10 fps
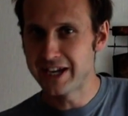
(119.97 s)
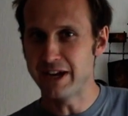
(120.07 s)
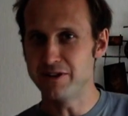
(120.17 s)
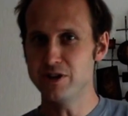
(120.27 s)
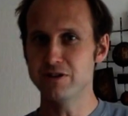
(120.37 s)

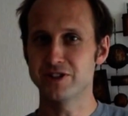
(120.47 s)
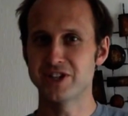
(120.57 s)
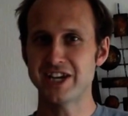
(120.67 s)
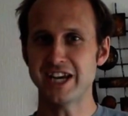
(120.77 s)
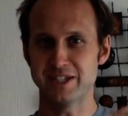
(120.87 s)
Now
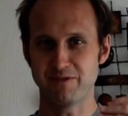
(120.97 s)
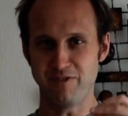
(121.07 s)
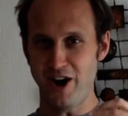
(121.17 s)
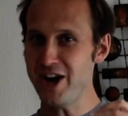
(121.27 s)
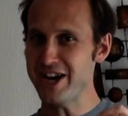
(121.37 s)
nudity is
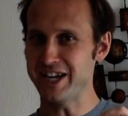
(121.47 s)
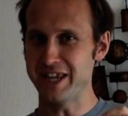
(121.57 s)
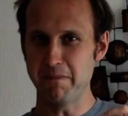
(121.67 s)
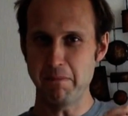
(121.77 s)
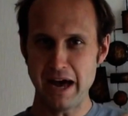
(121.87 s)
fine
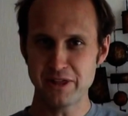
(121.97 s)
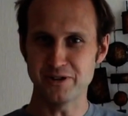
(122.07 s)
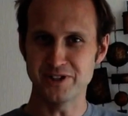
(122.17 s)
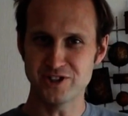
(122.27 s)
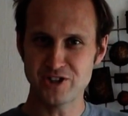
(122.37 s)
in the bath or the